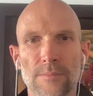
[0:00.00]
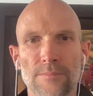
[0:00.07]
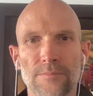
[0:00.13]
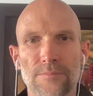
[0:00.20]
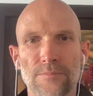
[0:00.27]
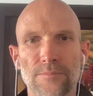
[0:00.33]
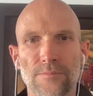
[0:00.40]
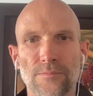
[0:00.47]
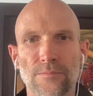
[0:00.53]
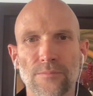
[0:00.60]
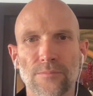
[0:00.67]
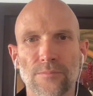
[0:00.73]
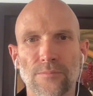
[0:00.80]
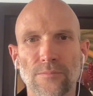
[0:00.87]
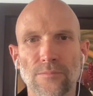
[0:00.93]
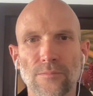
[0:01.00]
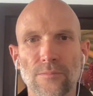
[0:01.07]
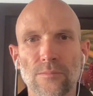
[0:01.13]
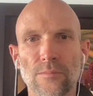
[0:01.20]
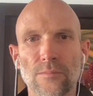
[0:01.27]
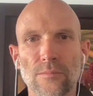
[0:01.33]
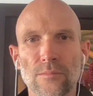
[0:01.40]

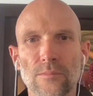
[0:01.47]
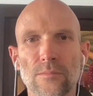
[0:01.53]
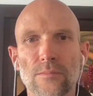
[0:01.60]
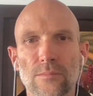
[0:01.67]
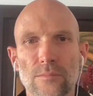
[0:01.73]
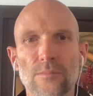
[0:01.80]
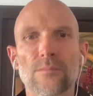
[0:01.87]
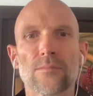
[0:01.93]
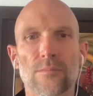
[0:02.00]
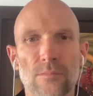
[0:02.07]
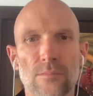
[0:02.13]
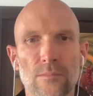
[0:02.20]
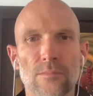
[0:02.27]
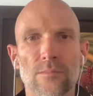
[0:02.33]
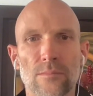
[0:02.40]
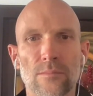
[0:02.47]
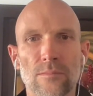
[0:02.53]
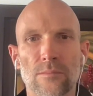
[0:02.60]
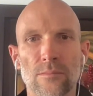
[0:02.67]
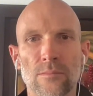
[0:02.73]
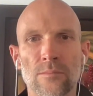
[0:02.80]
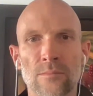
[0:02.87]

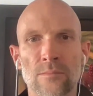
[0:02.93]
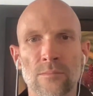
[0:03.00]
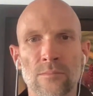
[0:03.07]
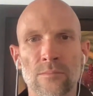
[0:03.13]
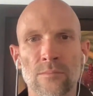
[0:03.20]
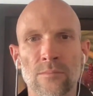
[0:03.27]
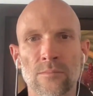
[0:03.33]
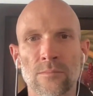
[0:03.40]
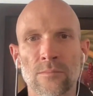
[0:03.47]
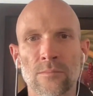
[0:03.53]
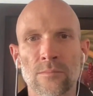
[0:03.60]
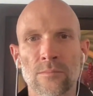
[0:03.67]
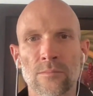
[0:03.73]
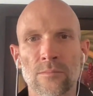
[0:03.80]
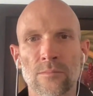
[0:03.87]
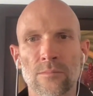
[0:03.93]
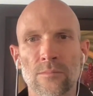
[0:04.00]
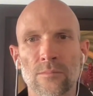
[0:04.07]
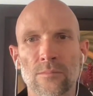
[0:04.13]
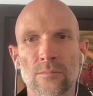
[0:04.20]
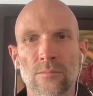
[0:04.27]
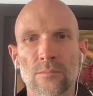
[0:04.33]

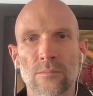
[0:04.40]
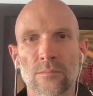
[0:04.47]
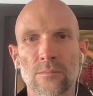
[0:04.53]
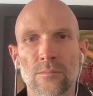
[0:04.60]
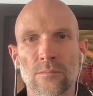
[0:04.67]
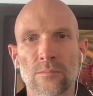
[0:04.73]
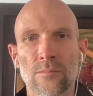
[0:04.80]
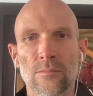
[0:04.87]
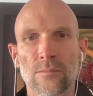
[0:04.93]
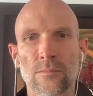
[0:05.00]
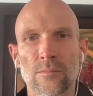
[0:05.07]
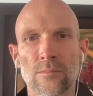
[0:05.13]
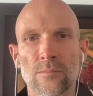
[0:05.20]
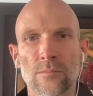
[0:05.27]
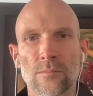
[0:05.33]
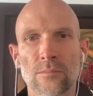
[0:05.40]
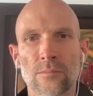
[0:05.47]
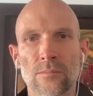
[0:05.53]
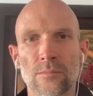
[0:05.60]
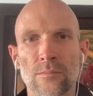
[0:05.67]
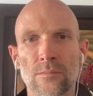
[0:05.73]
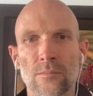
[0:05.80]

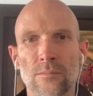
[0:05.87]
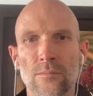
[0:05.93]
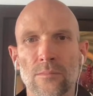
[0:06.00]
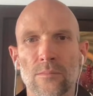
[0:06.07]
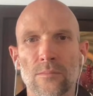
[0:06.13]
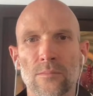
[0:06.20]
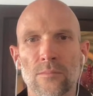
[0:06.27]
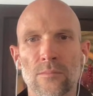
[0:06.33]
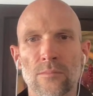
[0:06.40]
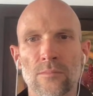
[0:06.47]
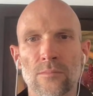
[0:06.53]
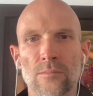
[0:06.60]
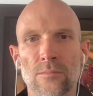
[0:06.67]
(silent)